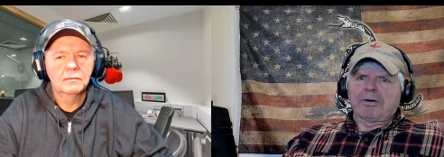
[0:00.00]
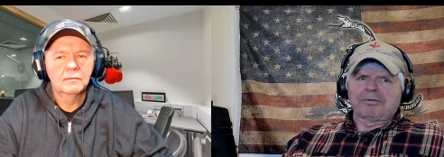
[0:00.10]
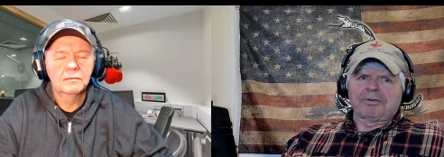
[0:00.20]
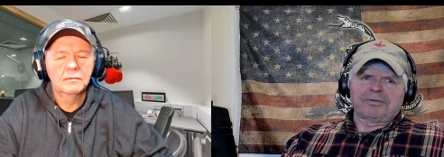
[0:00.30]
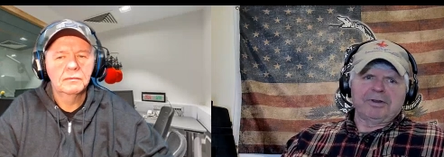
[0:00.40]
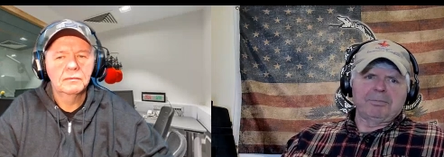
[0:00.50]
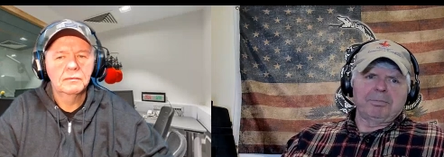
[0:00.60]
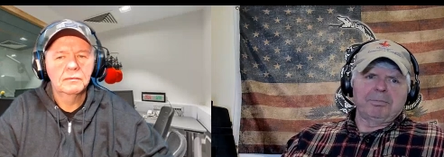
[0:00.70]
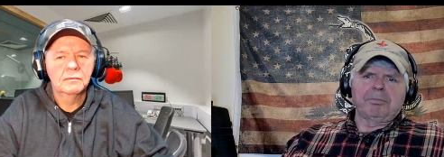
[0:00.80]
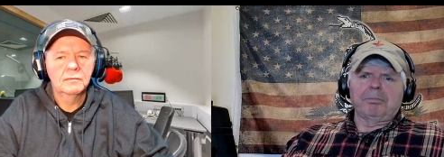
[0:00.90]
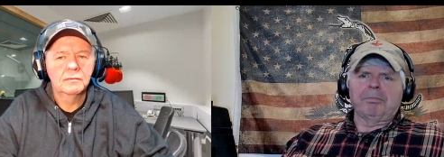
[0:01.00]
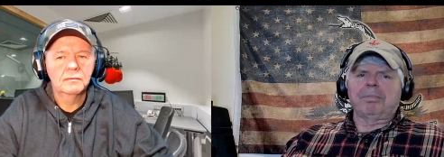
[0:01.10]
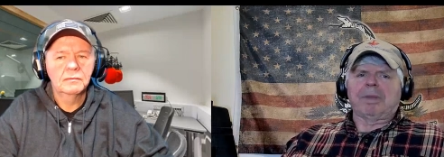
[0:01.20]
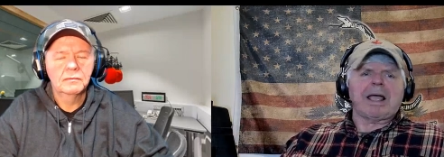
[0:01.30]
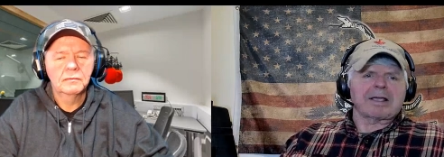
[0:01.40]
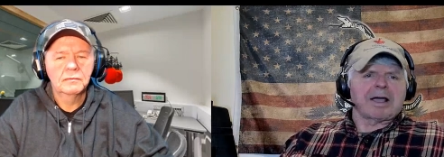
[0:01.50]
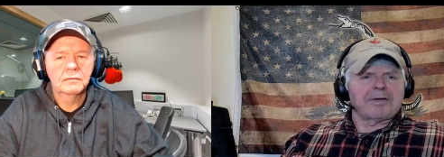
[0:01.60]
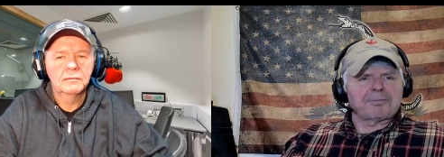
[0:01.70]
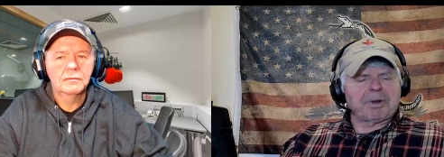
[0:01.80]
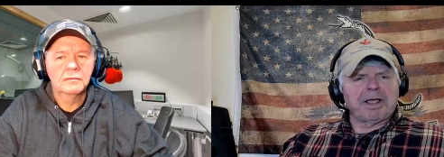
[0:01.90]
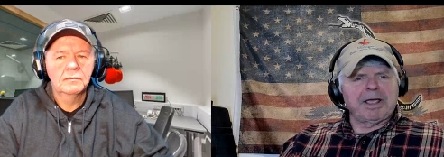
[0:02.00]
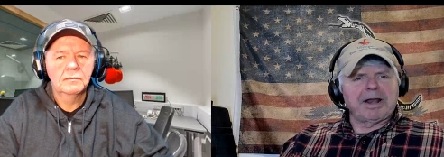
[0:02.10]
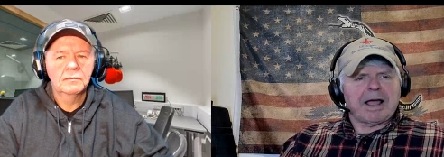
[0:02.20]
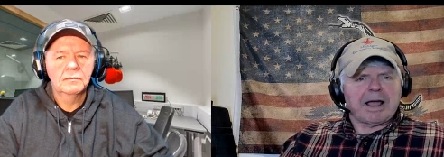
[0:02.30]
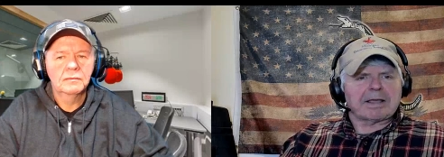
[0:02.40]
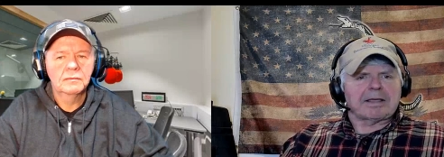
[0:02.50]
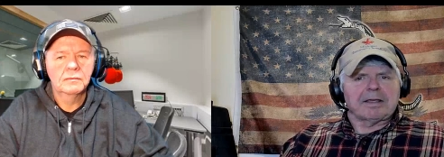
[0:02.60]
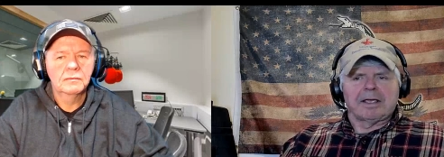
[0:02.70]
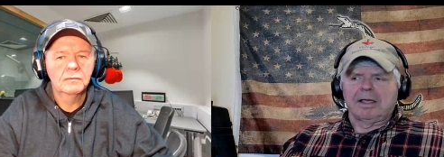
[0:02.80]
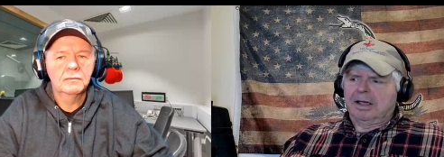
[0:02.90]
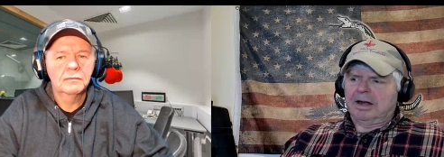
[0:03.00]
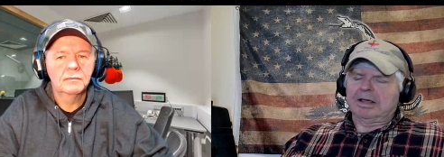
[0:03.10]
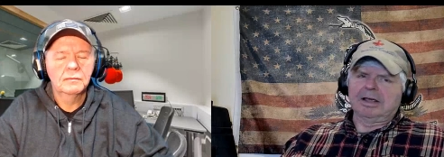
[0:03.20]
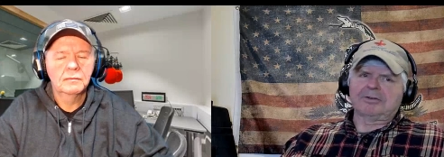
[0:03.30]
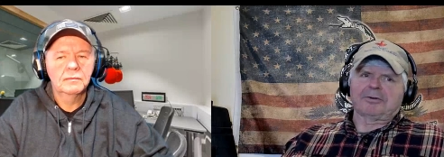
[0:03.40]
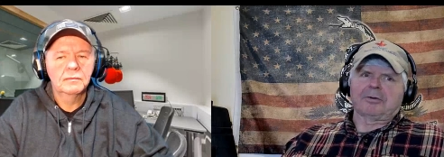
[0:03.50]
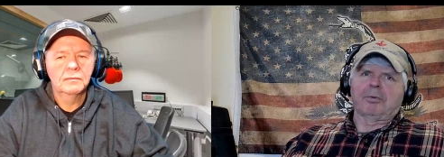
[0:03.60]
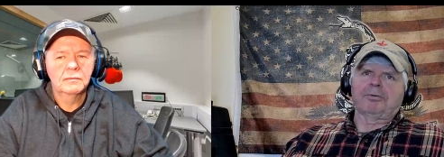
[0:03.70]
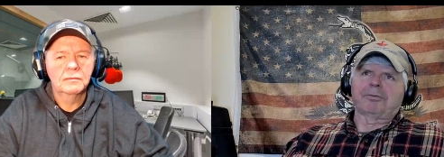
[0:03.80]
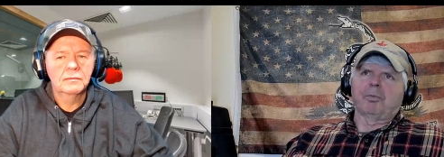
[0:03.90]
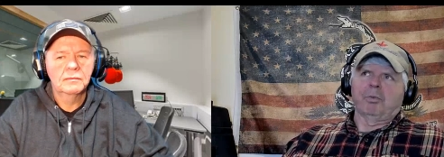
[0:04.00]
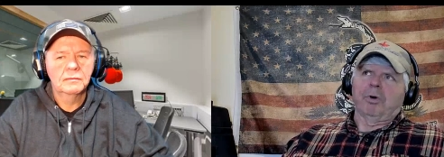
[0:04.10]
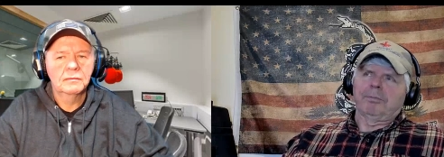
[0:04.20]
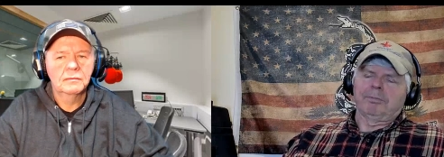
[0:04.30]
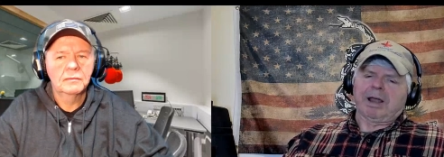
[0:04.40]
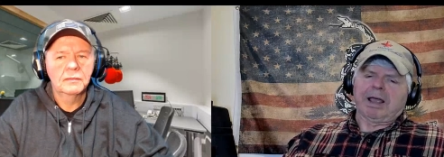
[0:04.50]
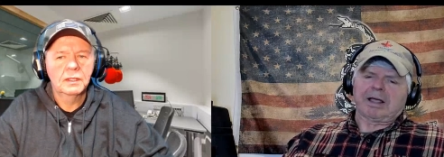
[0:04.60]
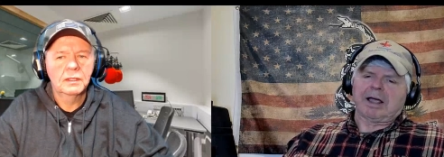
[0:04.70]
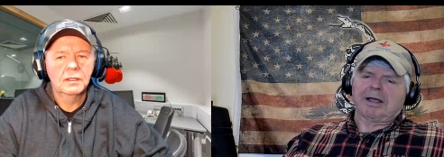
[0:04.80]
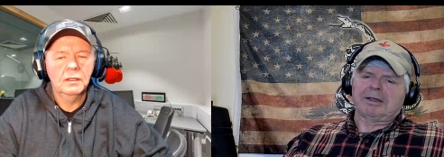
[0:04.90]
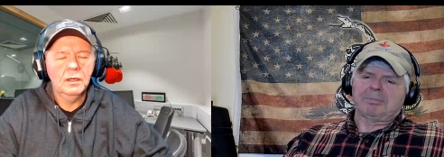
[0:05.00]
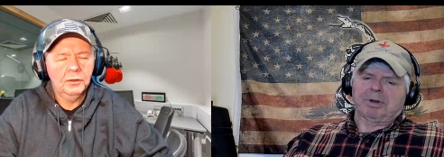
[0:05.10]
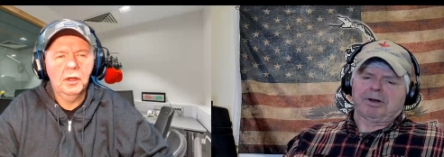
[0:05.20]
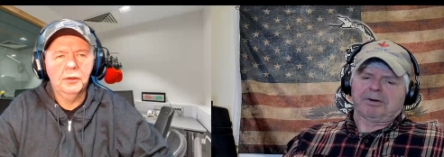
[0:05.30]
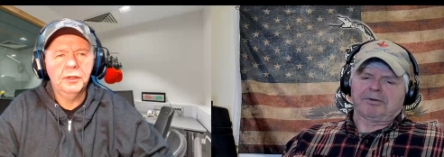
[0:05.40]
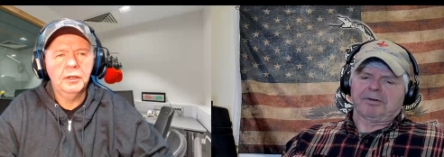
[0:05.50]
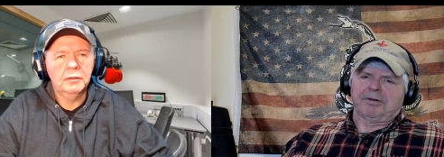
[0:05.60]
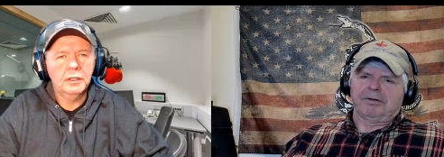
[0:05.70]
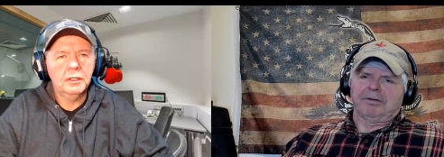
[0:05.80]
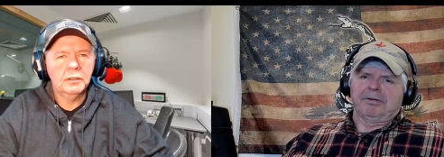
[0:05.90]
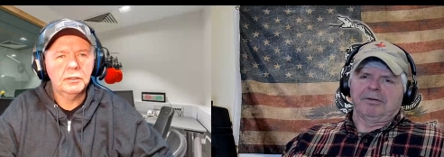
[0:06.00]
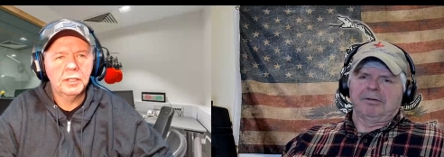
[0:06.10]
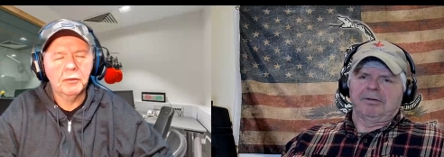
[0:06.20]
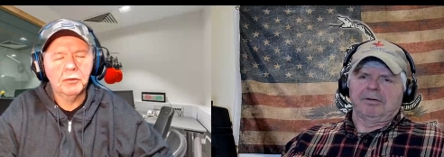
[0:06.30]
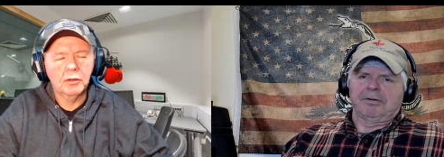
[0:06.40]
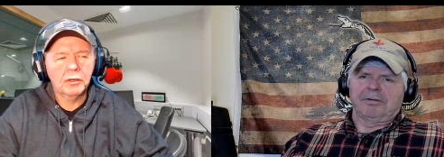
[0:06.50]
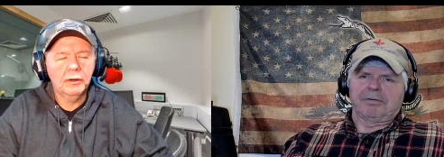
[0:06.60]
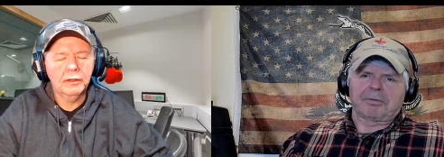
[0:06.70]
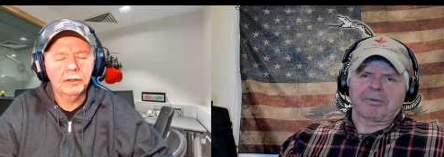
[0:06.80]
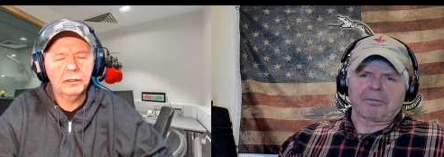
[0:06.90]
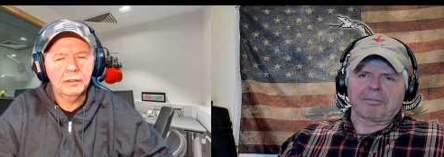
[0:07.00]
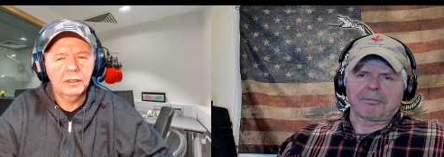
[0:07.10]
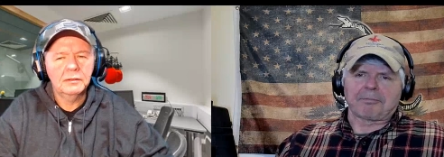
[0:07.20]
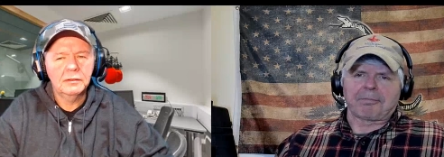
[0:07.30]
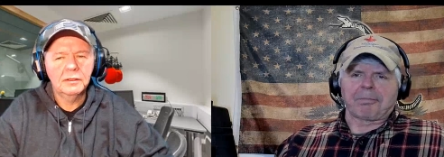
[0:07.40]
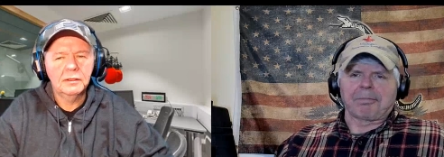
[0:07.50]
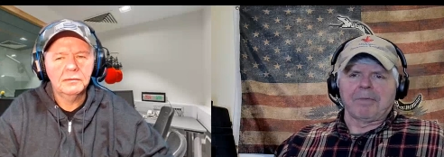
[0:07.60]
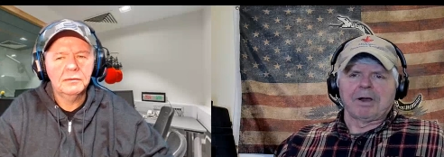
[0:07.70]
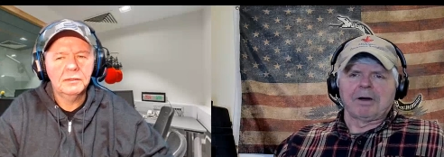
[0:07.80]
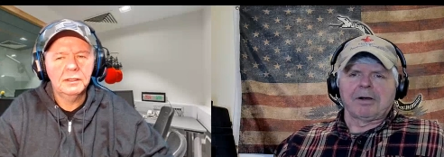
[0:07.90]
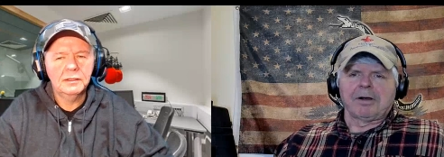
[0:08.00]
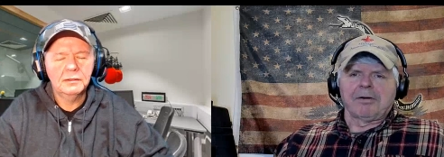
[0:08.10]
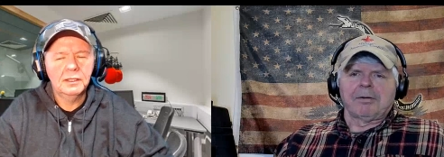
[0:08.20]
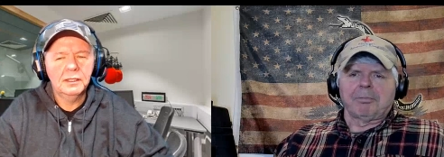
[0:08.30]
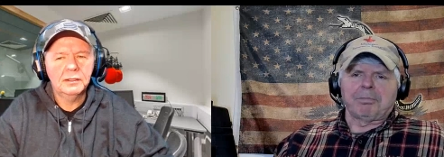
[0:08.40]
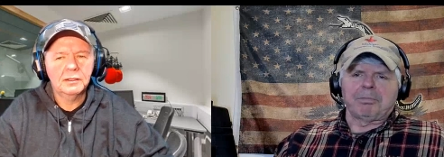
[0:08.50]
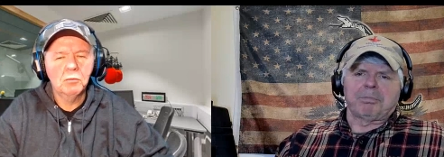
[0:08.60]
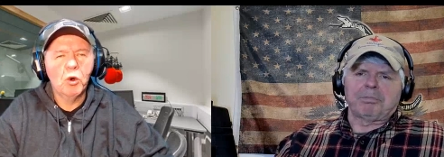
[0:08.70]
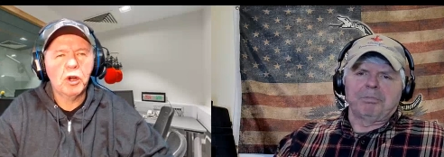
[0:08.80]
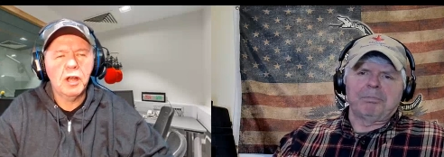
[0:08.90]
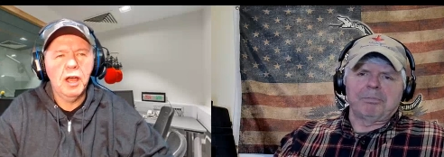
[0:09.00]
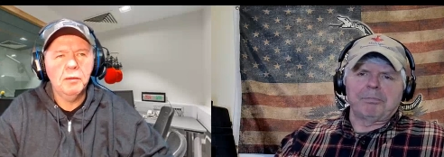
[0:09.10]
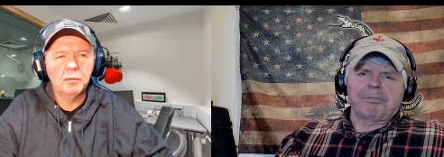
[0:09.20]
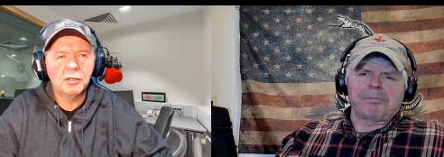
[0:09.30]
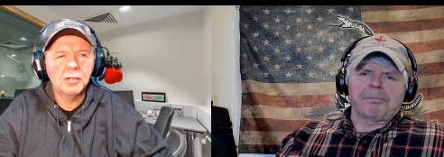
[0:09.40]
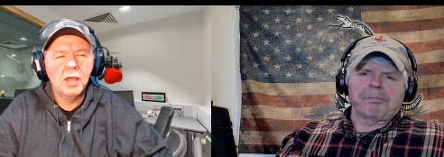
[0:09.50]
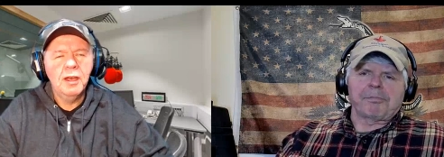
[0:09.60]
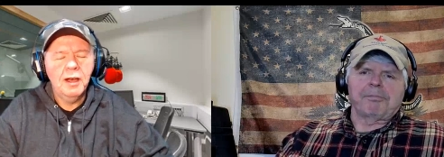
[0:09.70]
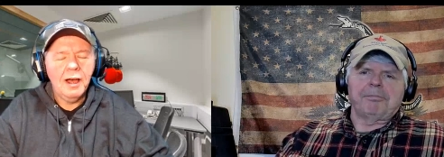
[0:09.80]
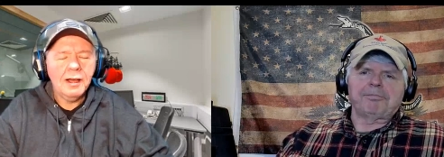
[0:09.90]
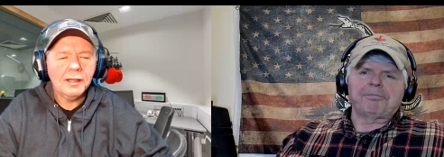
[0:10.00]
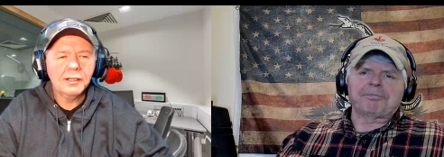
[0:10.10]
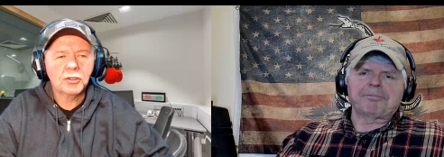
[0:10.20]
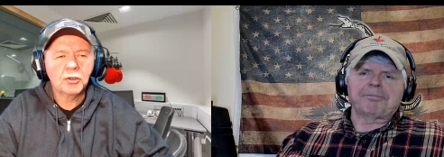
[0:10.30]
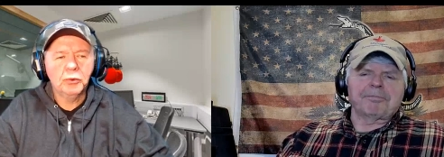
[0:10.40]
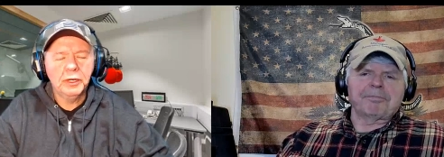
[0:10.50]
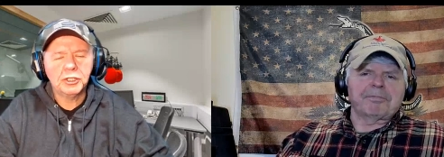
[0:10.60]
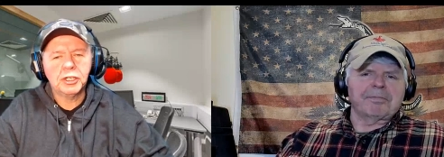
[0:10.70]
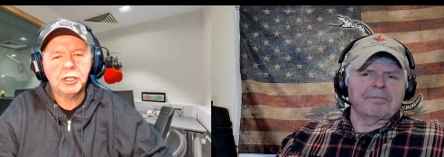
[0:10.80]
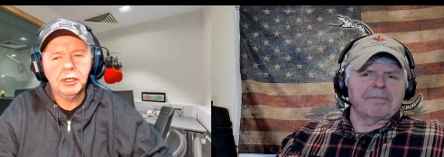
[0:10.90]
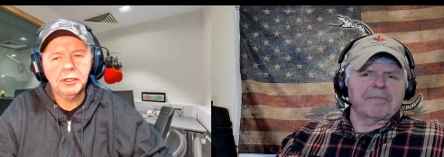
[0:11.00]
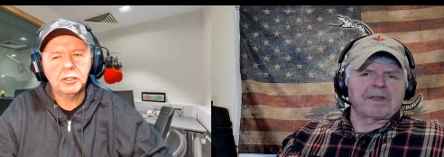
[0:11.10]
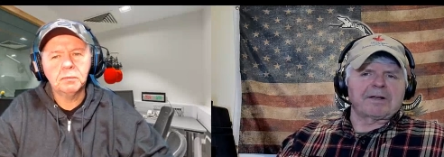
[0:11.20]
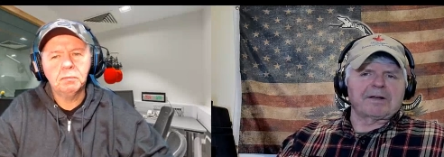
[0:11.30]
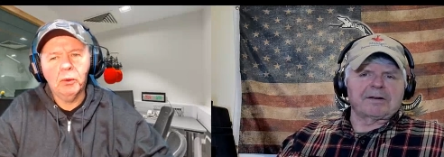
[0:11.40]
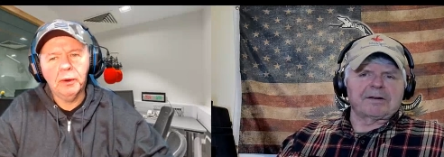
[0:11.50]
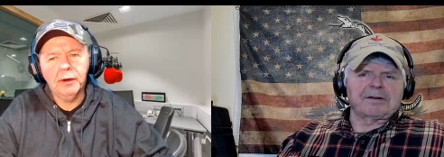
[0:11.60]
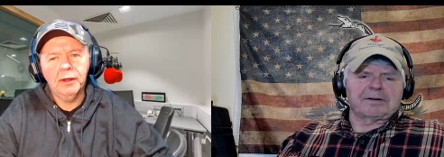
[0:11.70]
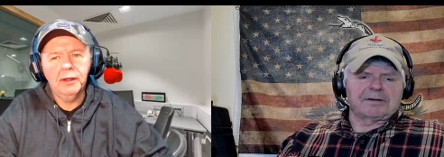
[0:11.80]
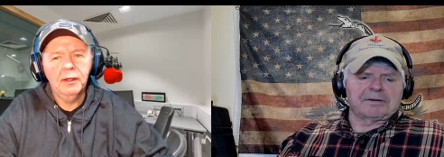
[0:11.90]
Speaker 1: why don't you see black guys playing hockey? And I guess there was one black hockey player. Oh, no, there
Speaker 2: there are several currently. Yeah it's more common because hockey is a rich kid sport,